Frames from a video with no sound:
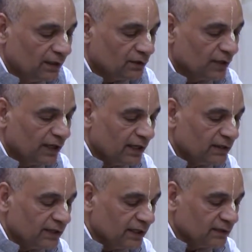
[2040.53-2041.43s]
So here it
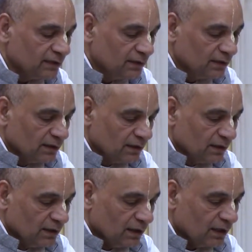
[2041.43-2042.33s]
says,
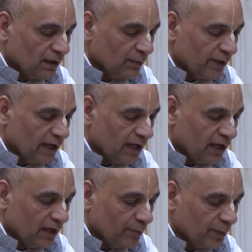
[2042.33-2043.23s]
Harname